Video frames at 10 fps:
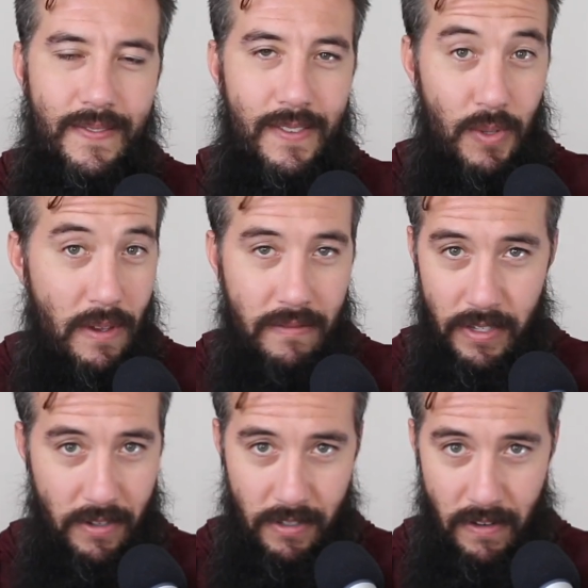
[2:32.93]
Do you have
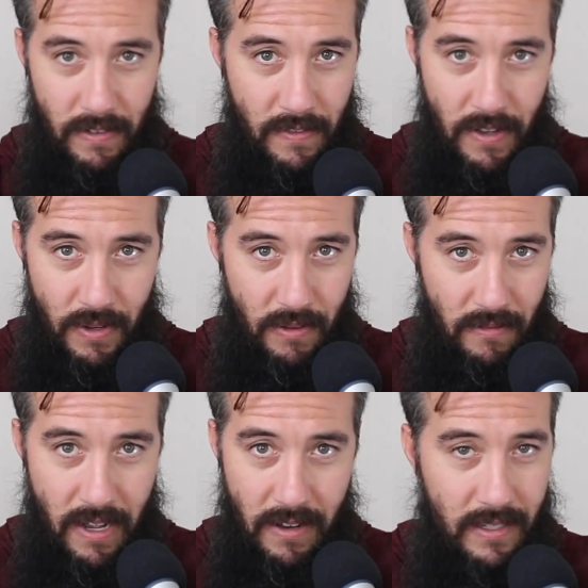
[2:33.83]
Secret Service following you
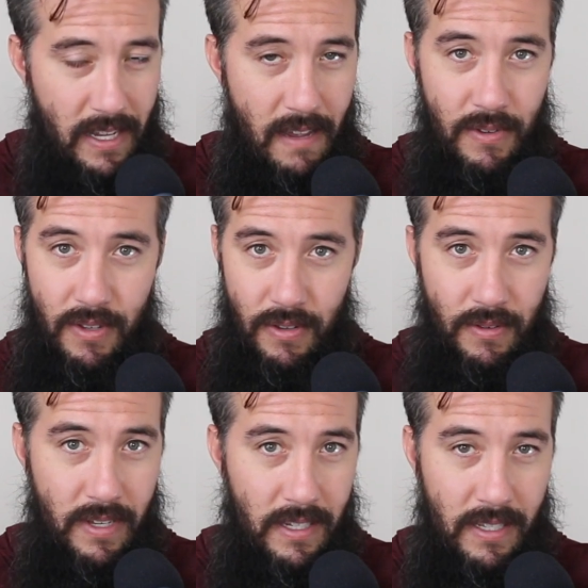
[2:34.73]
around all the time? Are you
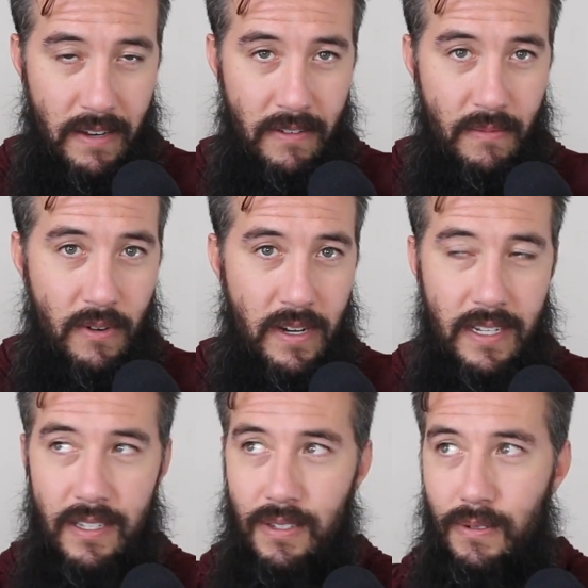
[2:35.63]
tested every
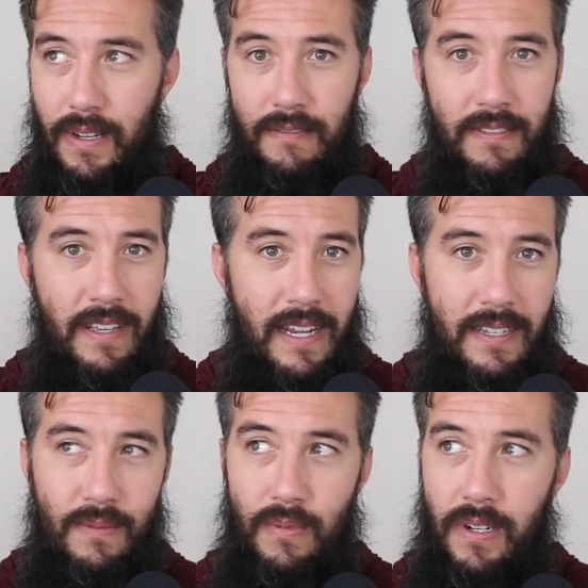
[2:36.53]
morning? Do you have
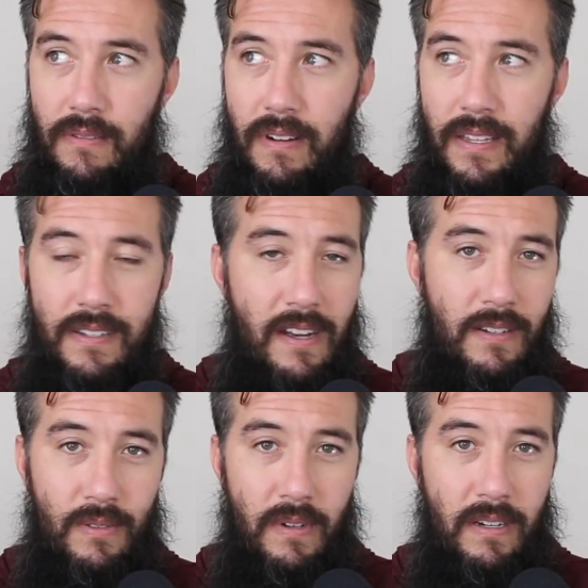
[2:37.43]
scientists working around, the
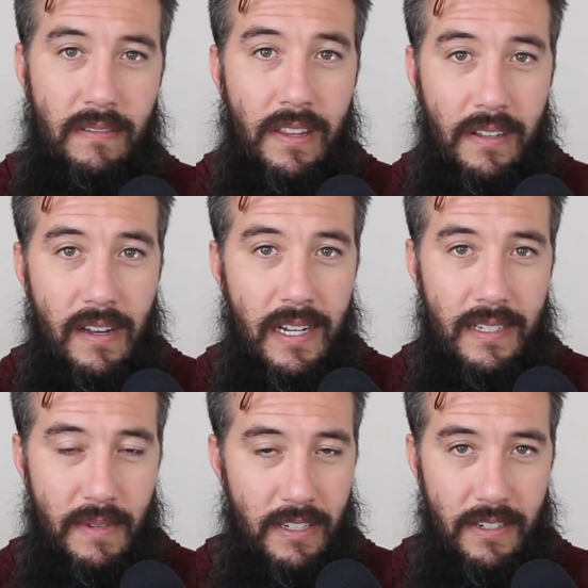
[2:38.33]
doctors working around the clock
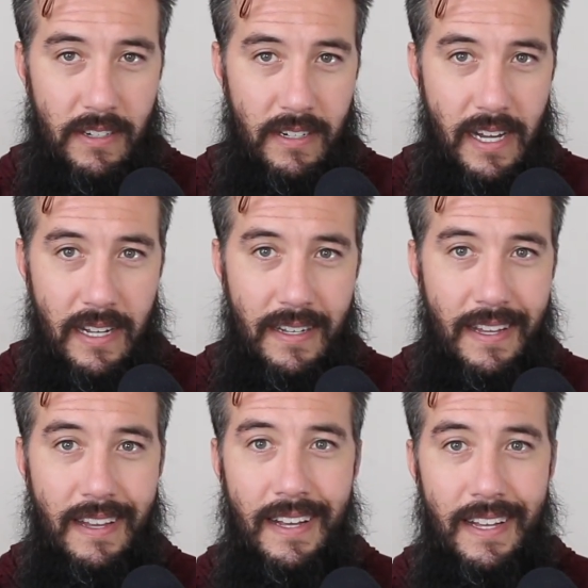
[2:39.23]
to make sure
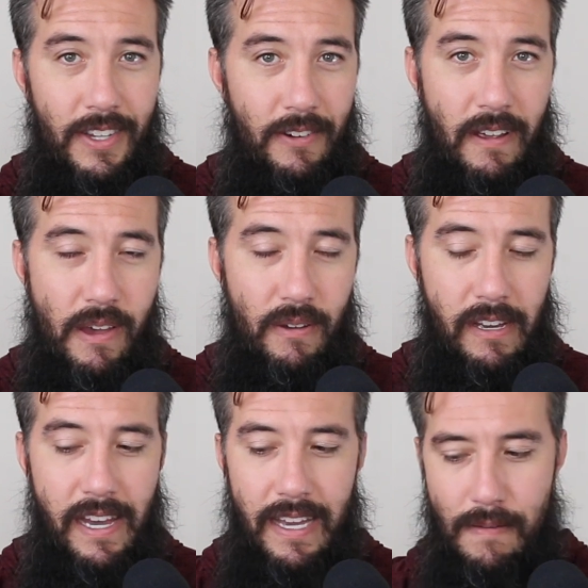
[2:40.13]
you're A-okay?